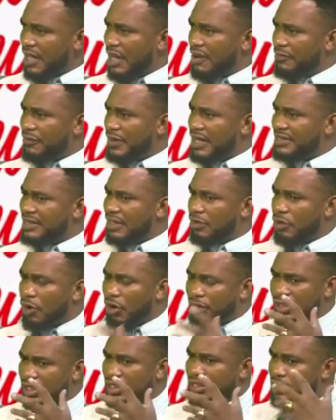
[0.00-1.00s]
A friend said,
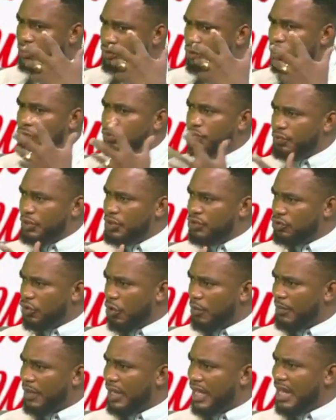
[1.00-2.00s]
God in his own
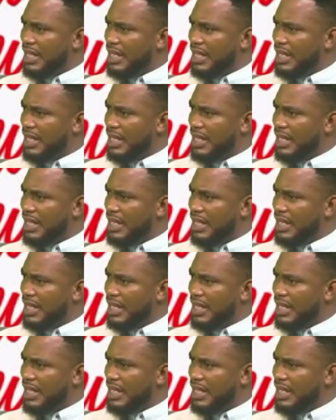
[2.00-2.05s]
wisdom,